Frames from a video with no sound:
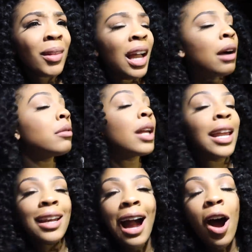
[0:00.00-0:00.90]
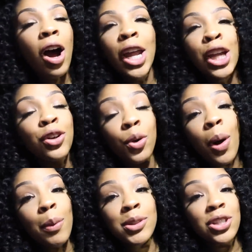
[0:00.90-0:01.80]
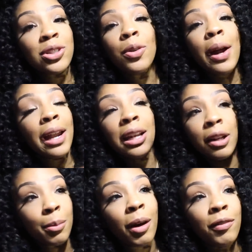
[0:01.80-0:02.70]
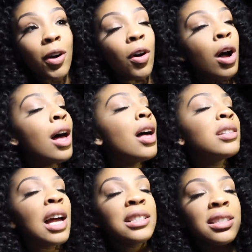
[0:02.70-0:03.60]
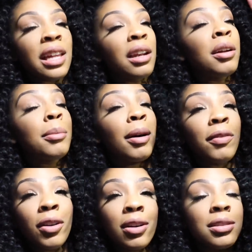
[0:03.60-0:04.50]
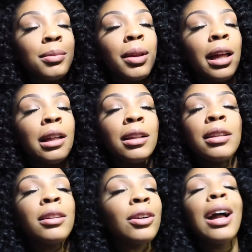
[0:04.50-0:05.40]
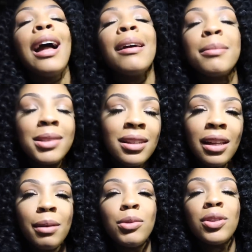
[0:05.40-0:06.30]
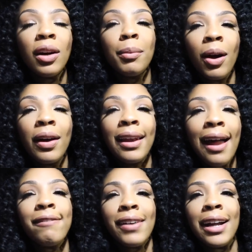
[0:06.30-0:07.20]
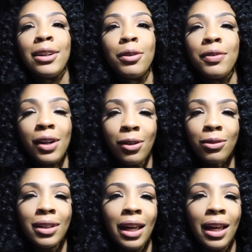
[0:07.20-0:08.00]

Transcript: I was in, he knew I was just gonna hand him my phone, so I just handed him my phone because I'm like, look, I am asleep. You talking about, can I find your phone?